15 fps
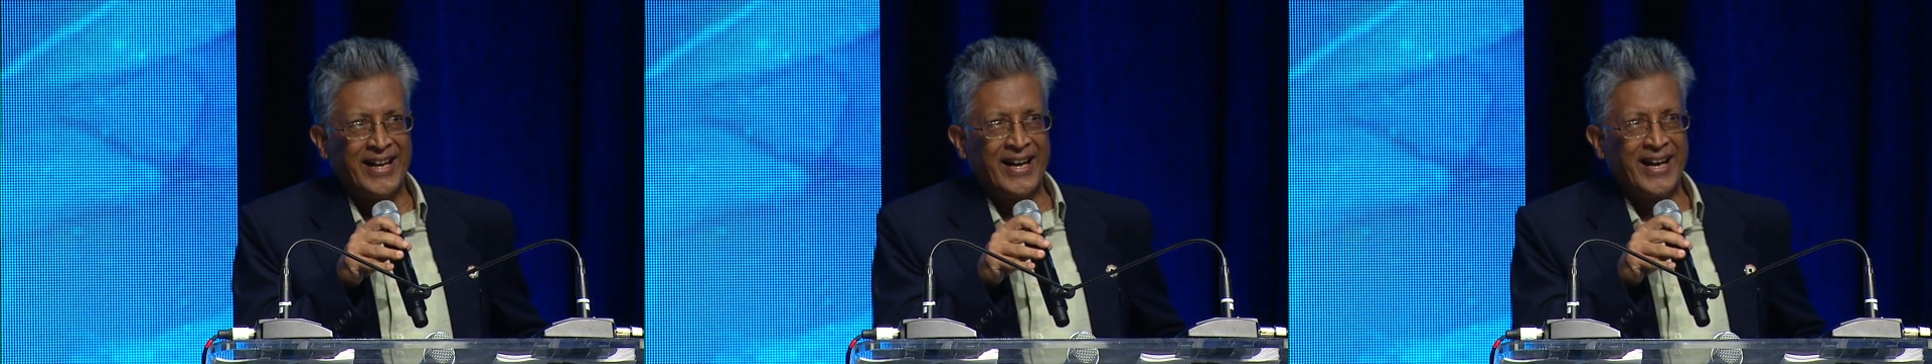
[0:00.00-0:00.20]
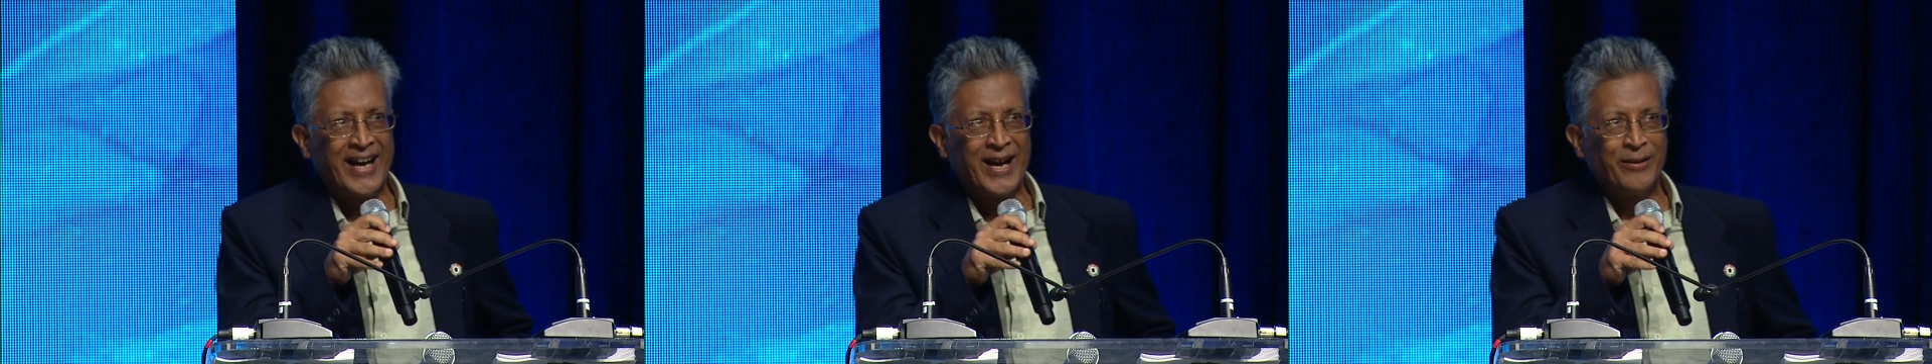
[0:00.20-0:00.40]

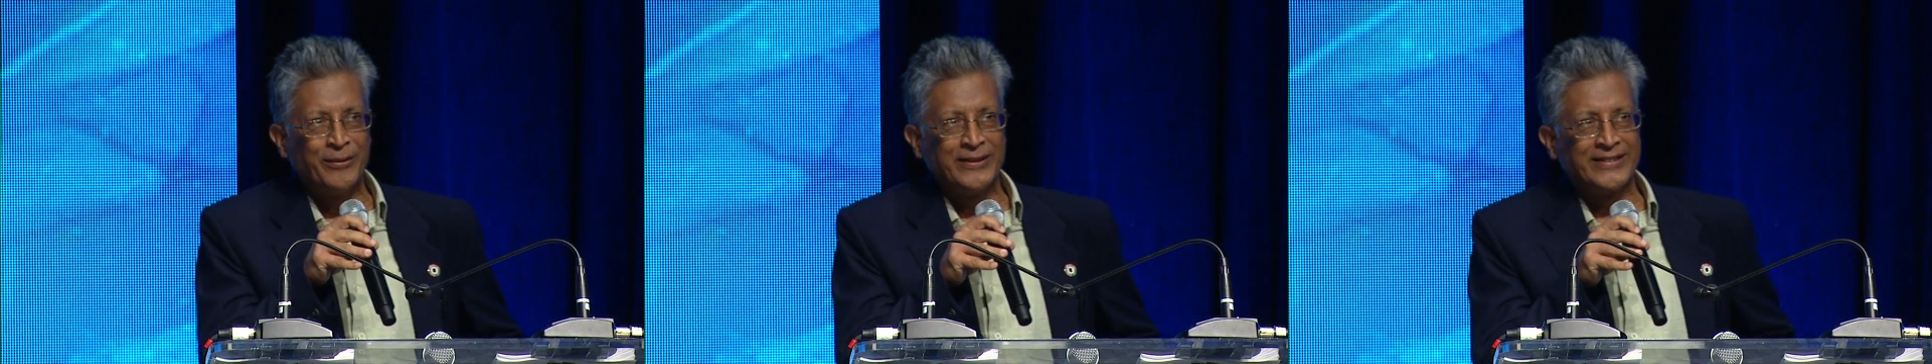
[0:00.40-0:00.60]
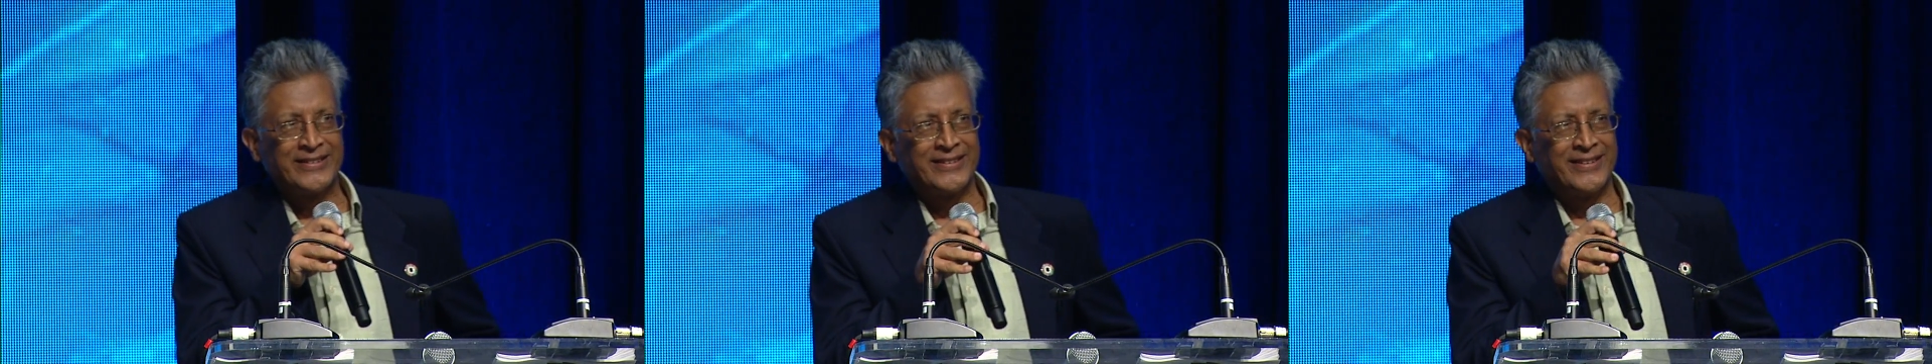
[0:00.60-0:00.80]
I
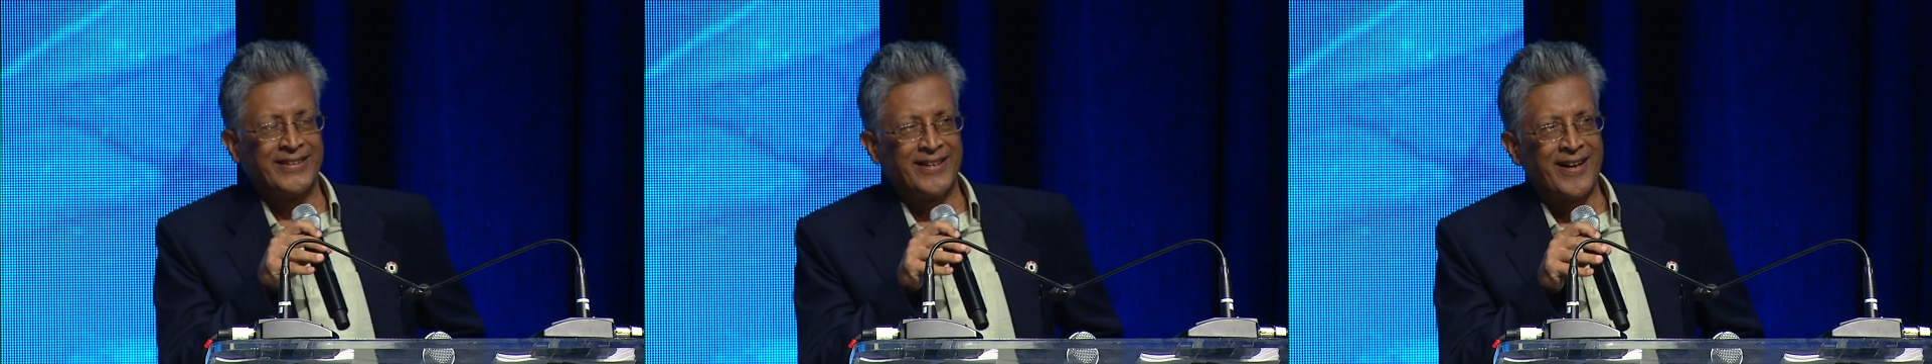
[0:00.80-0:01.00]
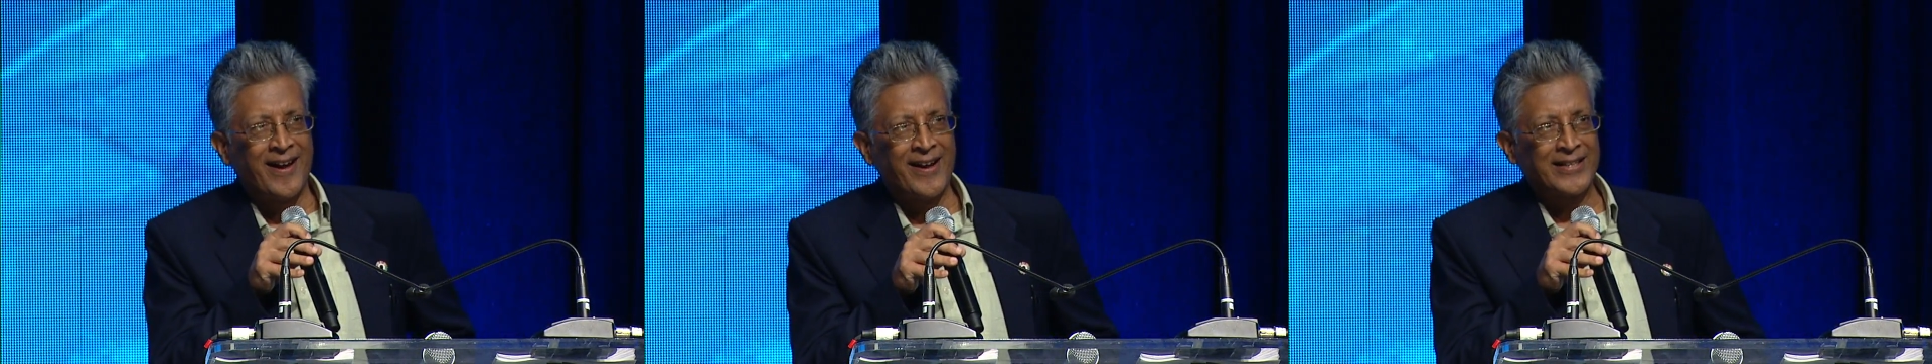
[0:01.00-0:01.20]
was
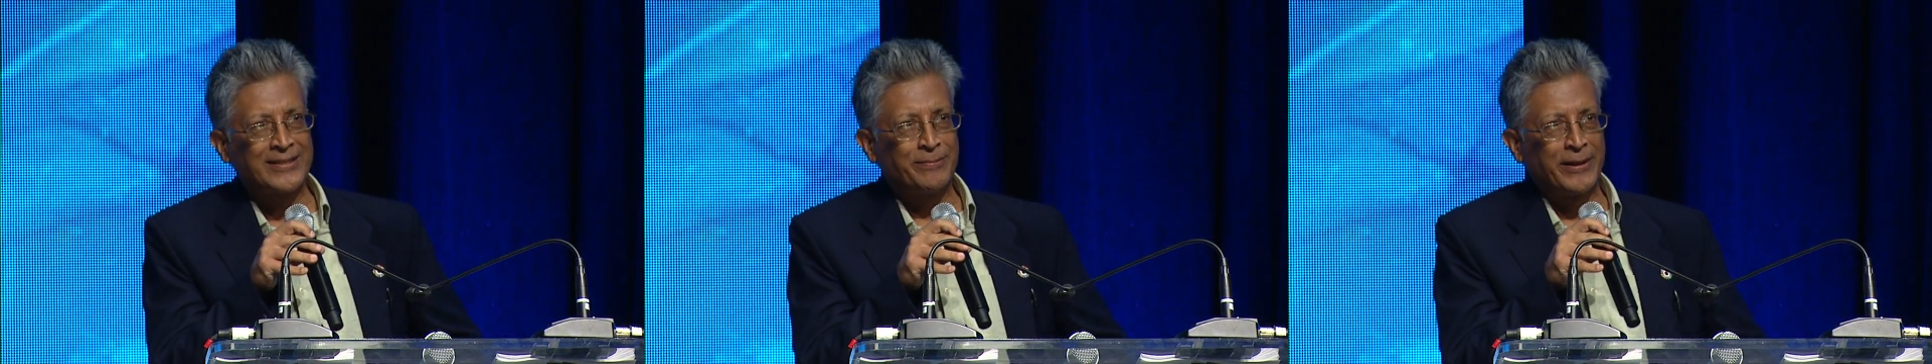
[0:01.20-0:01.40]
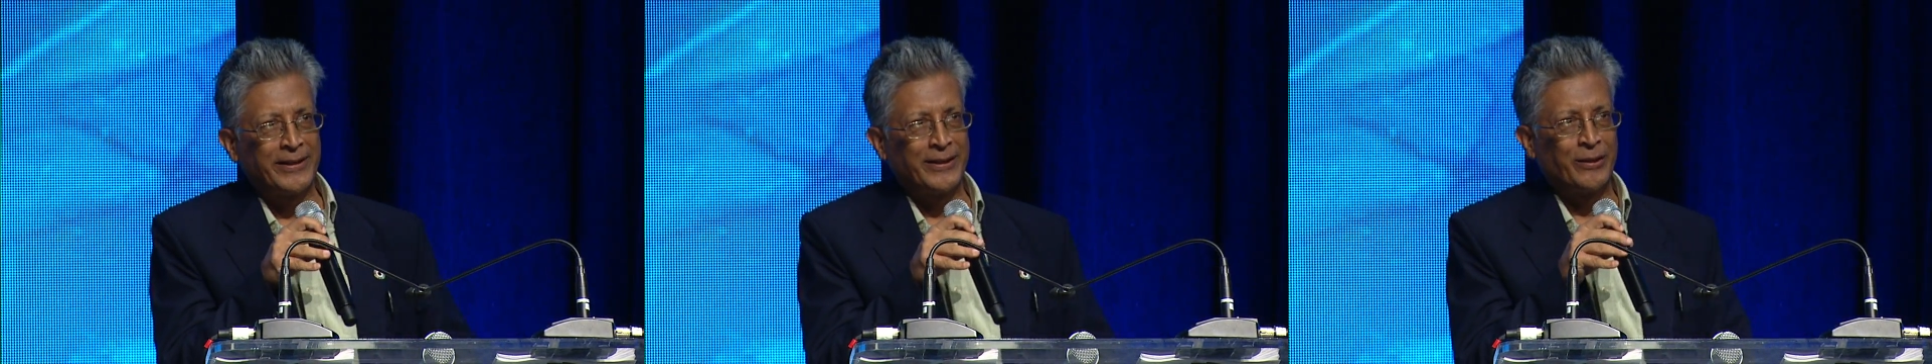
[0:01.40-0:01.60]
asked
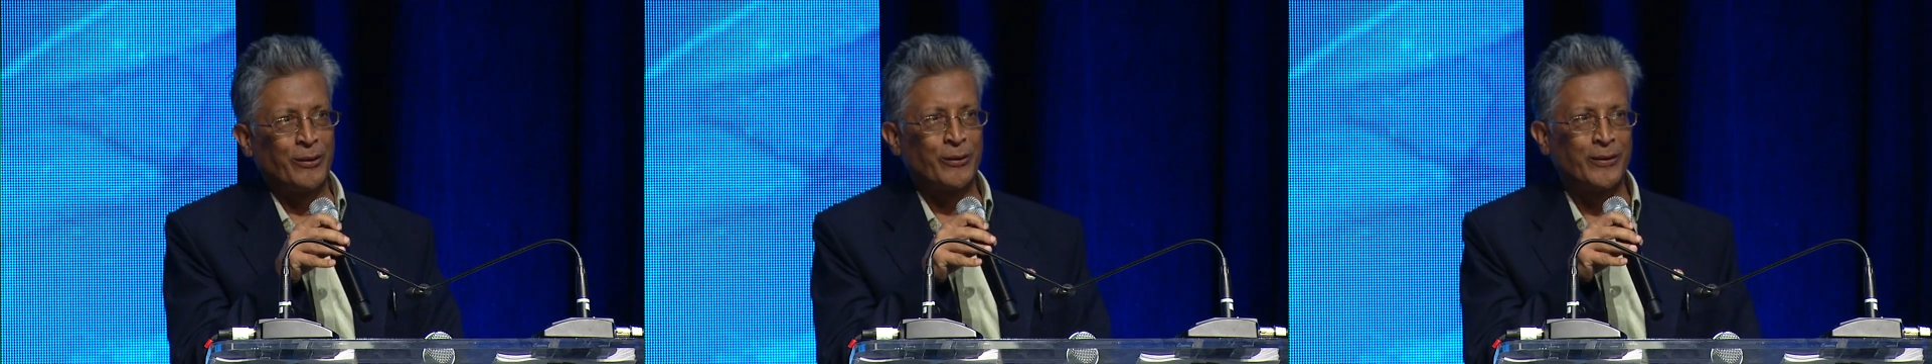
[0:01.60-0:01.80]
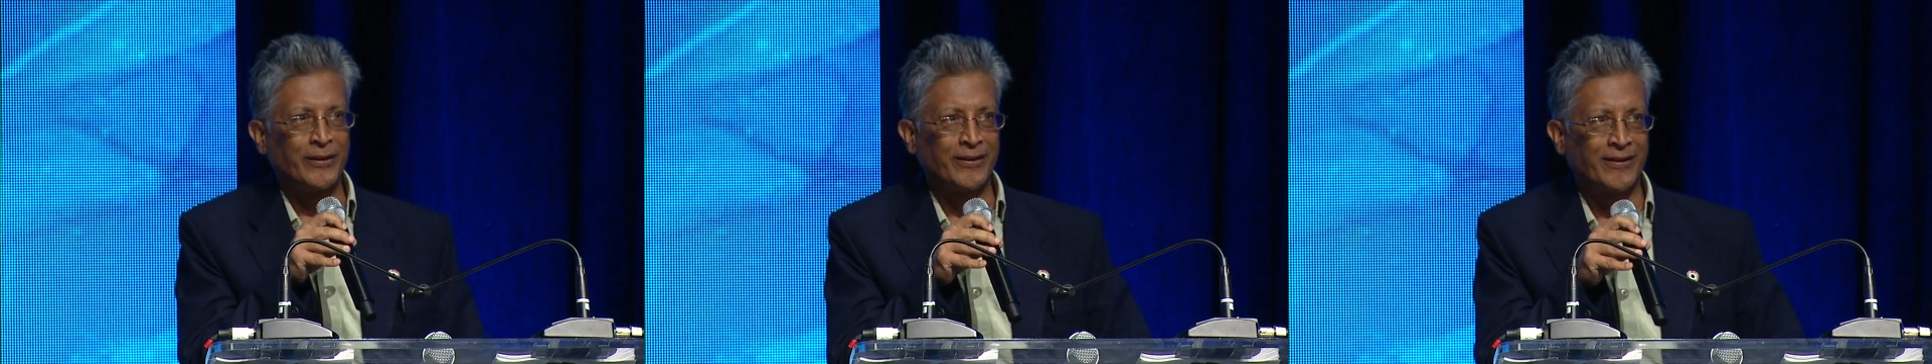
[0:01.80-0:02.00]
by a
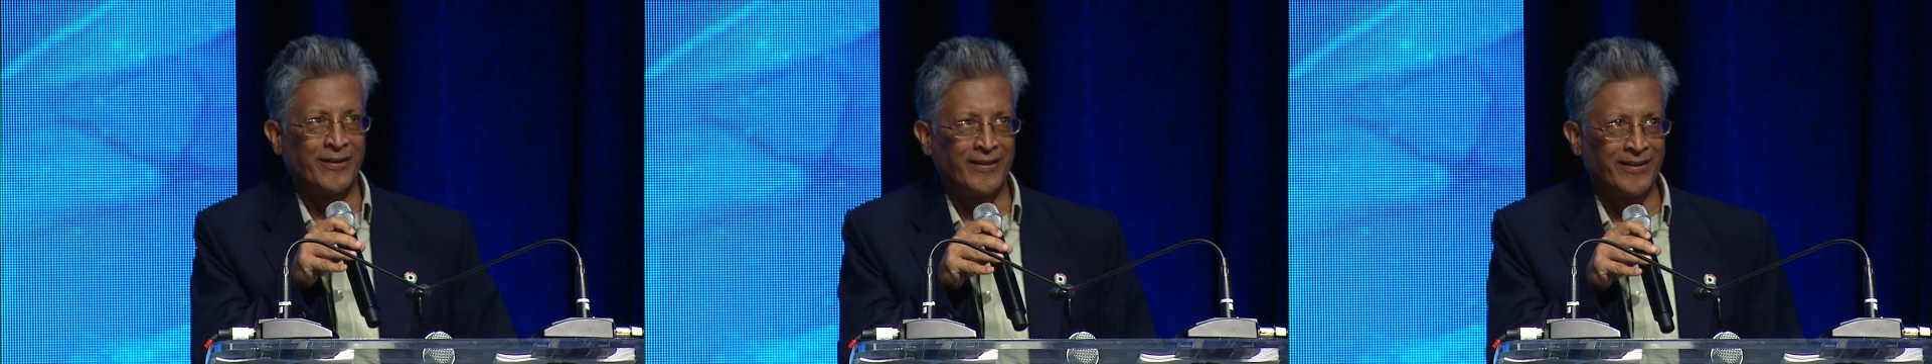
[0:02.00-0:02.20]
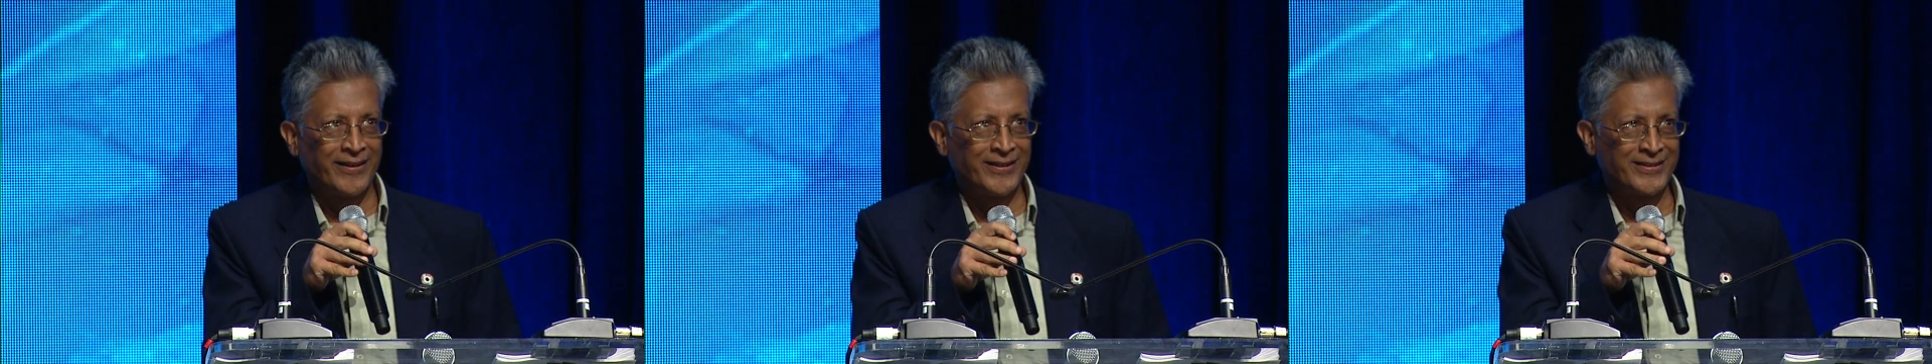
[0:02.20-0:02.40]
local
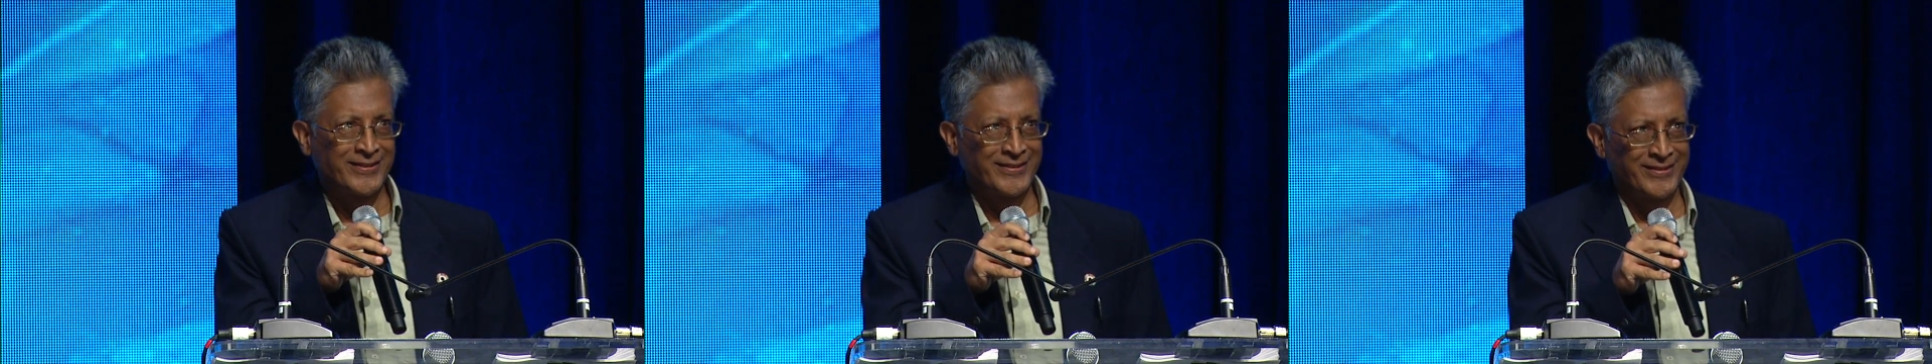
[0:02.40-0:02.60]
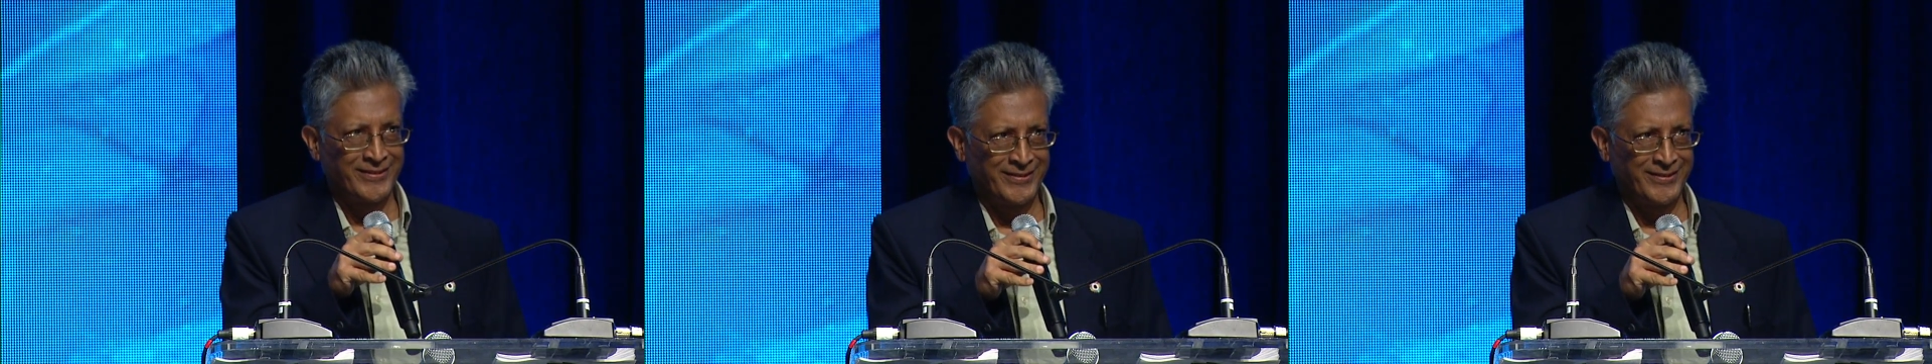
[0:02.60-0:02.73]
college